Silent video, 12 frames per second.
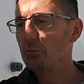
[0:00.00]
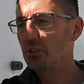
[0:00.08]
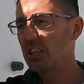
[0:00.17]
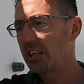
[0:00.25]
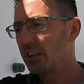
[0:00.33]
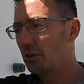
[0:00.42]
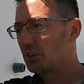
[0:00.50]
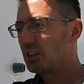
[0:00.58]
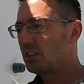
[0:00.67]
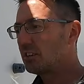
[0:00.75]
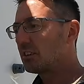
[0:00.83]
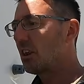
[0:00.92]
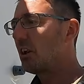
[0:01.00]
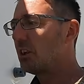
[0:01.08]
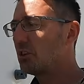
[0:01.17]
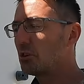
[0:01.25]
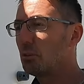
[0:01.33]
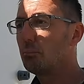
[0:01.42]
T-cutted the
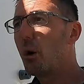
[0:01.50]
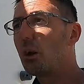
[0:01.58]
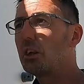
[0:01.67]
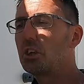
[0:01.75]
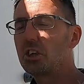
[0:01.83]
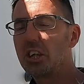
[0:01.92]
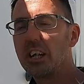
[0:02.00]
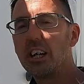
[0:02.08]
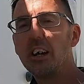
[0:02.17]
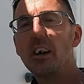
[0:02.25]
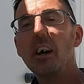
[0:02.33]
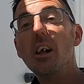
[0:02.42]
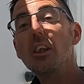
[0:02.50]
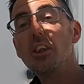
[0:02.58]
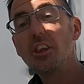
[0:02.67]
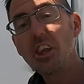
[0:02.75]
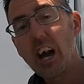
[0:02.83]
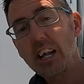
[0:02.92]
sides up, polished it,
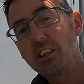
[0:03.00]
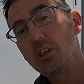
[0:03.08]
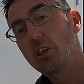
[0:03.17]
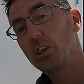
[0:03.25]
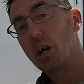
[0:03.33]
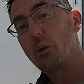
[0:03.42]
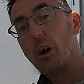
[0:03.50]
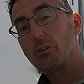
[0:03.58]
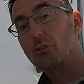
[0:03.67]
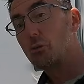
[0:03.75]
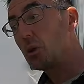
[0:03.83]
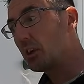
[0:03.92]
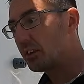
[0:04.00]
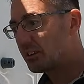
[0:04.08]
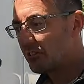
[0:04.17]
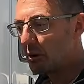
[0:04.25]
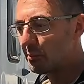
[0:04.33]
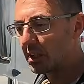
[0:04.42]
then you can go over with the
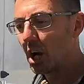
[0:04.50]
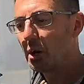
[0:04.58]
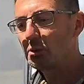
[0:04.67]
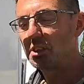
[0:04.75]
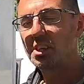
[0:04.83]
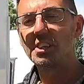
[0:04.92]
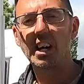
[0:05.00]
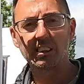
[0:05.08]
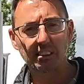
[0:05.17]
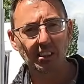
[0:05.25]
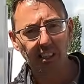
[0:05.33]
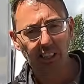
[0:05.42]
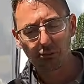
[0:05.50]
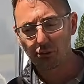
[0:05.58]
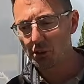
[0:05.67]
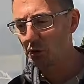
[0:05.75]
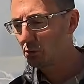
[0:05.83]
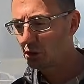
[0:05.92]
ceramic coating, and that's going to give
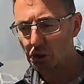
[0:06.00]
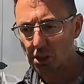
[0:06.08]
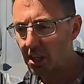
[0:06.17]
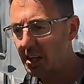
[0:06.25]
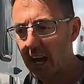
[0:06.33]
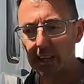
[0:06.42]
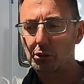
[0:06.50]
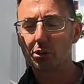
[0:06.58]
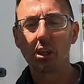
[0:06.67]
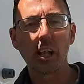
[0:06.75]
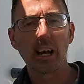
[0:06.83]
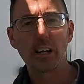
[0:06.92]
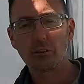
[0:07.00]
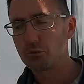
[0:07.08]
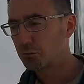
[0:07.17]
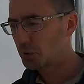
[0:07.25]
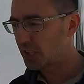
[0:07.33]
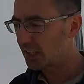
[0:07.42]
you just an extra layer of
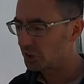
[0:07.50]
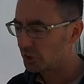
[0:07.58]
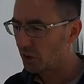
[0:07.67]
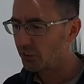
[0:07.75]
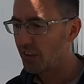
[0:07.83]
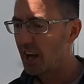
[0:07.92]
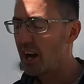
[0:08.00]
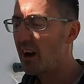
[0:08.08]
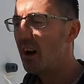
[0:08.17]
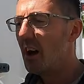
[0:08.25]
protection on there.